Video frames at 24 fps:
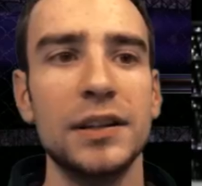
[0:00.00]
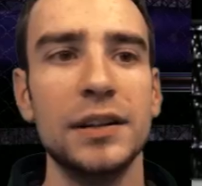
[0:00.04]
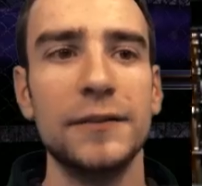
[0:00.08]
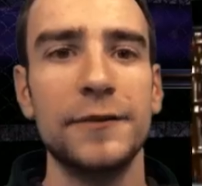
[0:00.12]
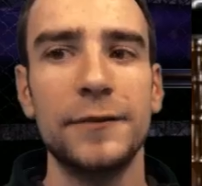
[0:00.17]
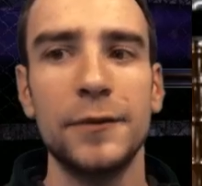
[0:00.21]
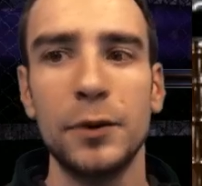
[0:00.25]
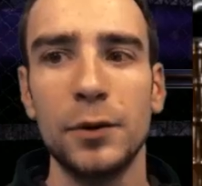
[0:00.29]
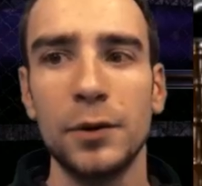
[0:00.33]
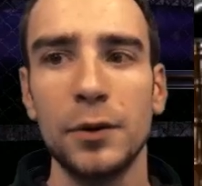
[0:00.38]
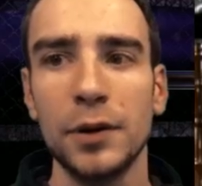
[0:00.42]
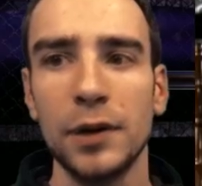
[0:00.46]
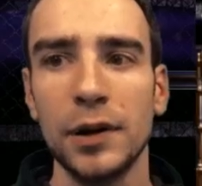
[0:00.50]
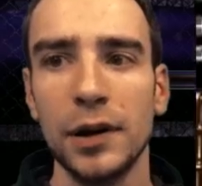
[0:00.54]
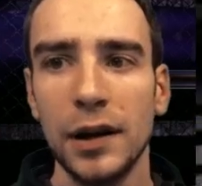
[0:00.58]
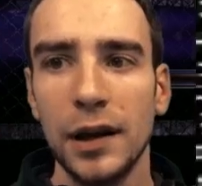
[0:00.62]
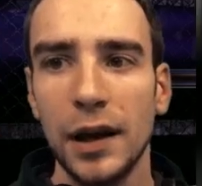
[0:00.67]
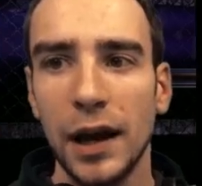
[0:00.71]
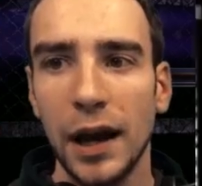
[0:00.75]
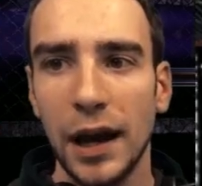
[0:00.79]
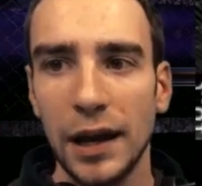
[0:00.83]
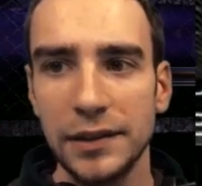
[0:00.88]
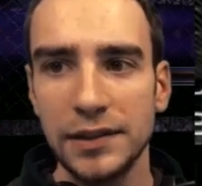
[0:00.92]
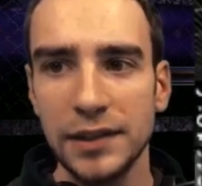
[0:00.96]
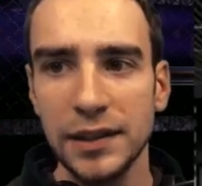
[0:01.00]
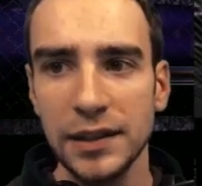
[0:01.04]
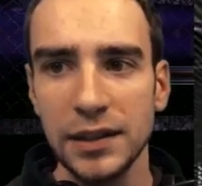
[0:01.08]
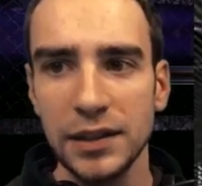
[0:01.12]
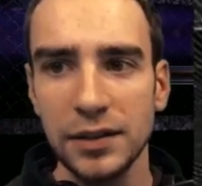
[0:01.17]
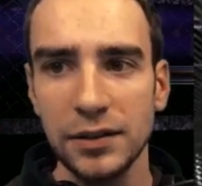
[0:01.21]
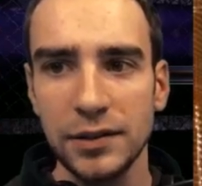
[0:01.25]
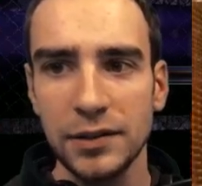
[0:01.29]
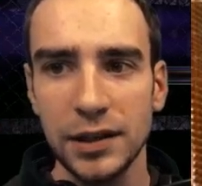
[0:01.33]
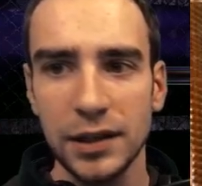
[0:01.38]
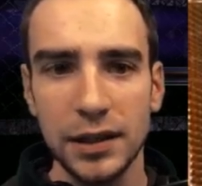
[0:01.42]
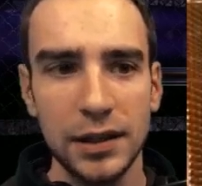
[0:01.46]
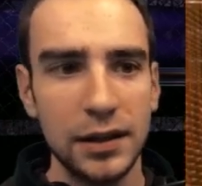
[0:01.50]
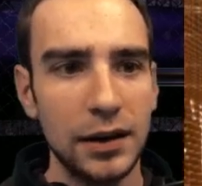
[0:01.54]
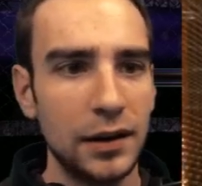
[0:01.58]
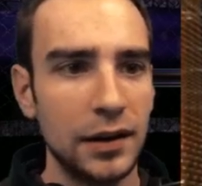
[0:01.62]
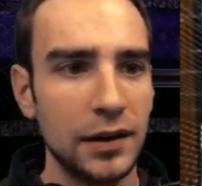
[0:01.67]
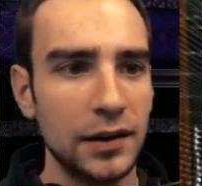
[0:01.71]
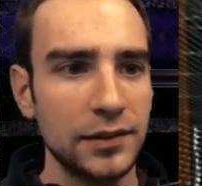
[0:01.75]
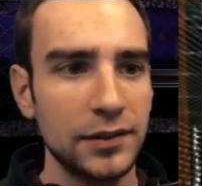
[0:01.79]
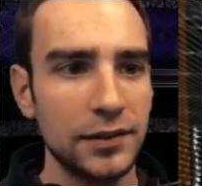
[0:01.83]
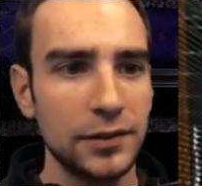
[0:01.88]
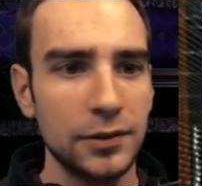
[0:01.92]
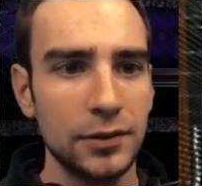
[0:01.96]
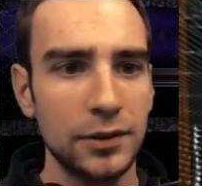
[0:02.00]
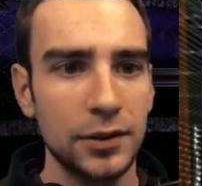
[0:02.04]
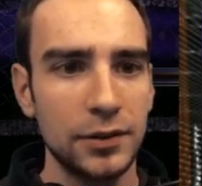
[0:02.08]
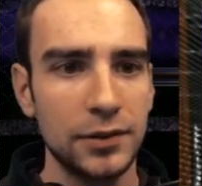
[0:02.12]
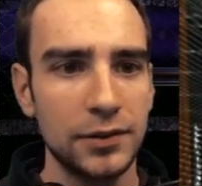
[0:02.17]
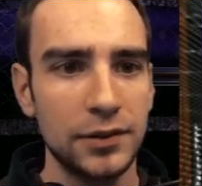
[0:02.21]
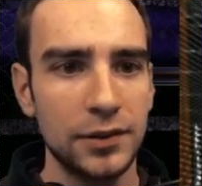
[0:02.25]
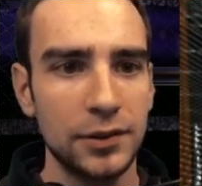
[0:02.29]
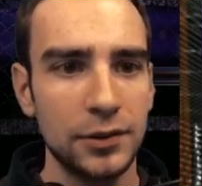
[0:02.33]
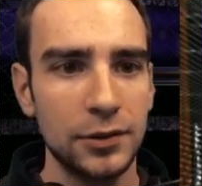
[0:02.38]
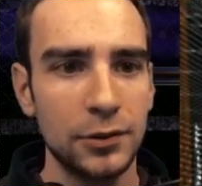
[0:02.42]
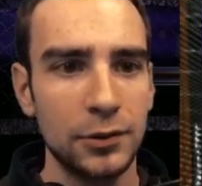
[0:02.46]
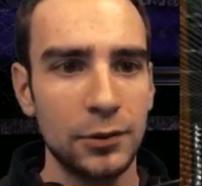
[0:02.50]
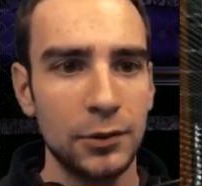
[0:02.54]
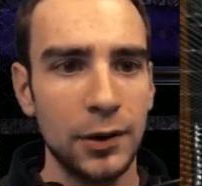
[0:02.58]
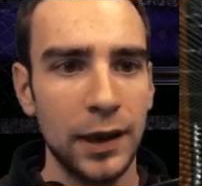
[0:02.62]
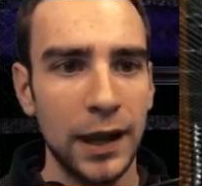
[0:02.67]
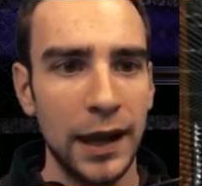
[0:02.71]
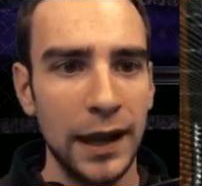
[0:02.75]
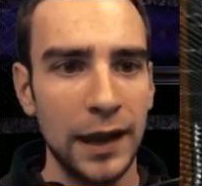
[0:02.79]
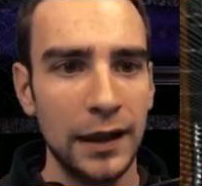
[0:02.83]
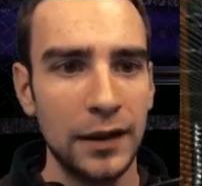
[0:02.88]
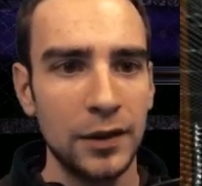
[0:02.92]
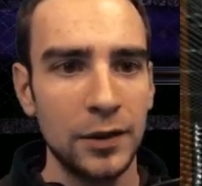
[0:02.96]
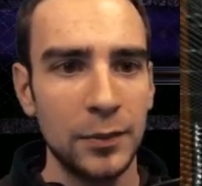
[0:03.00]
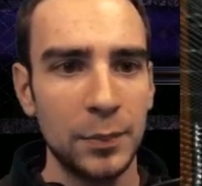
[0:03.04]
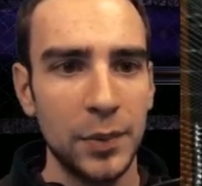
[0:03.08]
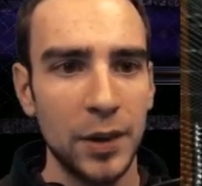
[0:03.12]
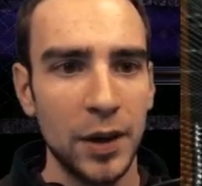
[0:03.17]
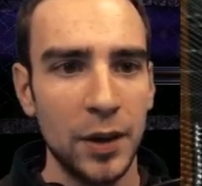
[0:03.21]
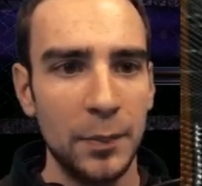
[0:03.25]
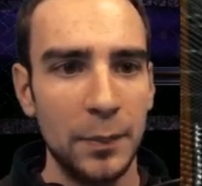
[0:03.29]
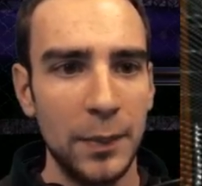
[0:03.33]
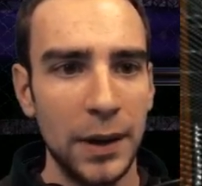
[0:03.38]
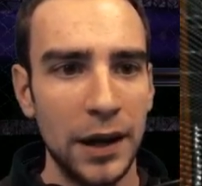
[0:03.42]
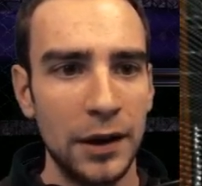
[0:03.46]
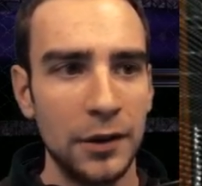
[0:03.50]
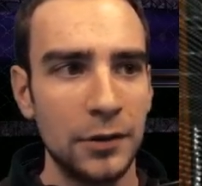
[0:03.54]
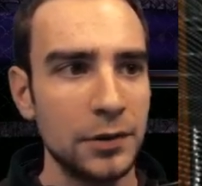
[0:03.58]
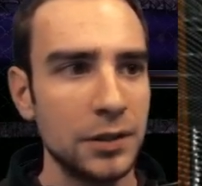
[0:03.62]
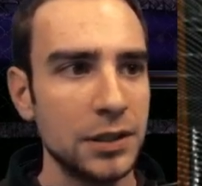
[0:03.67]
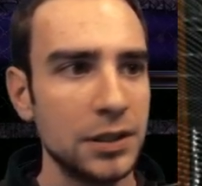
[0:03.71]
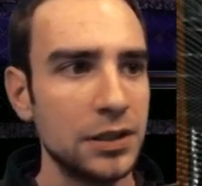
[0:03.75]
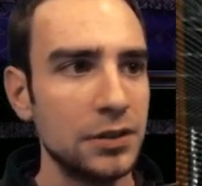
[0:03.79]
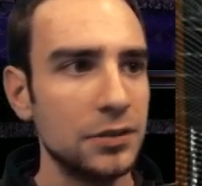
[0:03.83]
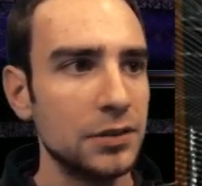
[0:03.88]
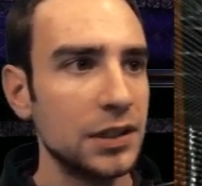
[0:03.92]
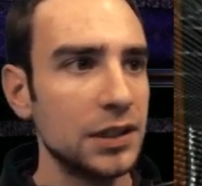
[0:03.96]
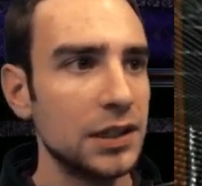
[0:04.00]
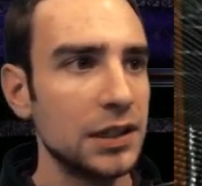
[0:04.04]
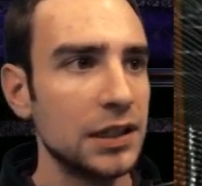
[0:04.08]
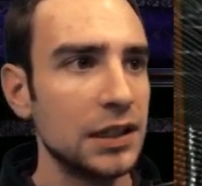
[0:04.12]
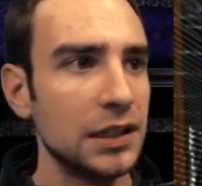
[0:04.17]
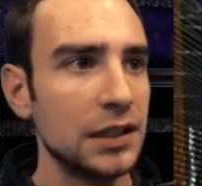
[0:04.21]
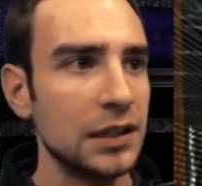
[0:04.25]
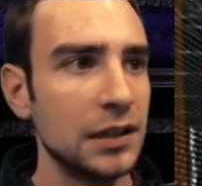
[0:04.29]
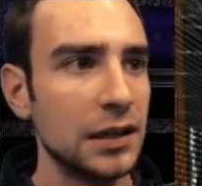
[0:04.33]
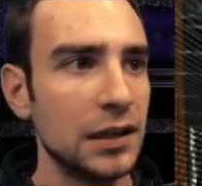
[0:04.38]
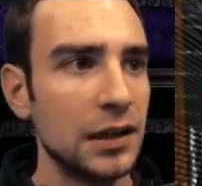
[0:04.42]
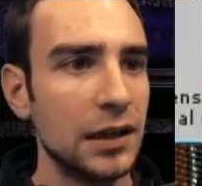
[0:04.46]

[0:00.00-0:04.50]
4. I think you can also go to help about Unity